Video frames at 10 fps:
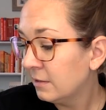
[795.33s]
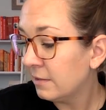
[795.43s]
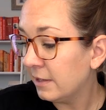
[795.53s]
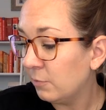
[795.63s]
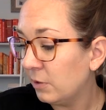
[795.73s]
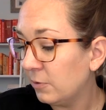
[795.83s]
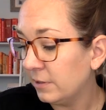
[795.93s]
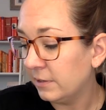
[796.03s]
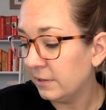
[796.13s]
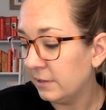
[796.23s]
Then we
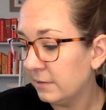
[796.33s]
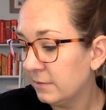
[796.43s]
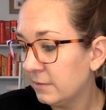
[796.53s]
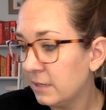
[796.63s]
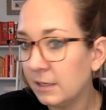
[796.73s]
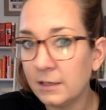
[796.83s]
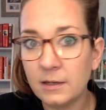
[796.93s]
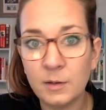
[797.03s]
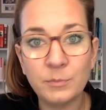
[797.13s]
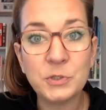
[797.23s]
would
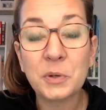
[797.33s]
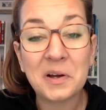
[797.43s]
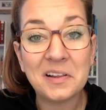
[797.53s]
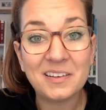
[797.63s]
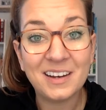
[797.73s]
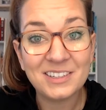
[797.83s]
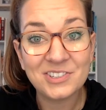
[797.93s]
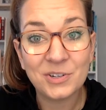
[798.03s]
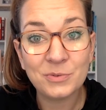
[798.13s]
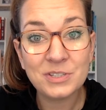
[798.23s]
do our
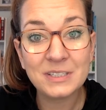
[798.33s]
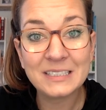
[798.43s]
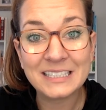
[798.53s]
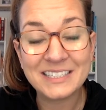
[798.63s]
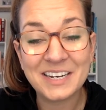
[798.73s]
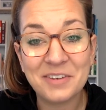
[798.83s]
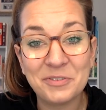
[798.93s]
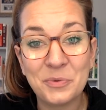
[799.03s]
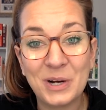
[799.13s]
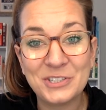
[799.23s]
Holocaust notes. Instead of
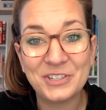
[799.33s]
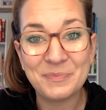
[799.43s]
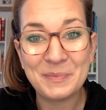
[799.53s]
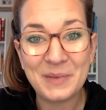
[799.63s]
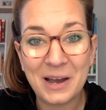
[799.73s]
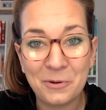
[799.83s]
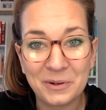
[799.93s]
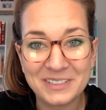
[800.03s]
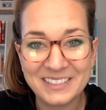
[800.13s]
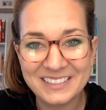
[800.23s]
you watching an
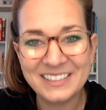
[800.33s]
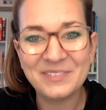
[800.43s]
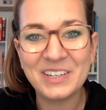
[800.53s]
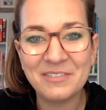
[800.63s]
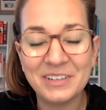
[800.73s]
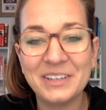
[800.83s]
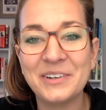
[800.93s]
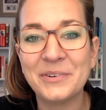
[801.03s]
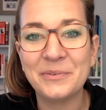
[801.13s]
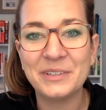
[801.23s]
hour, 16-minute
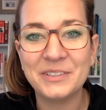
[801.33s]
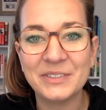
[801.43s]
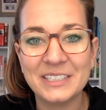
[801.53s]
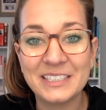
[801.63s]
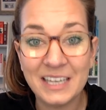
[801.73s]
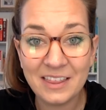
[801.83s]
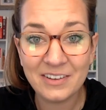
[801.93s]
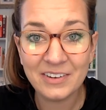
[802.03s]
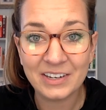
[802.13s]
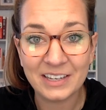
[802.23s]
video, we do it
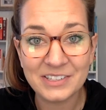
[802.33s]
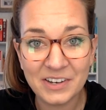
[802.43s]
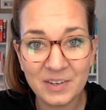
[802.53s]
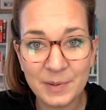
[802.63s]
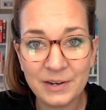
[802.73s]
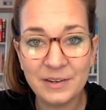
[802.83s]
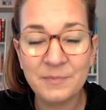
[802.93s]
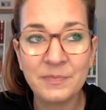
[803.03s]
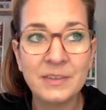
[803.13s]
together and I talk about it.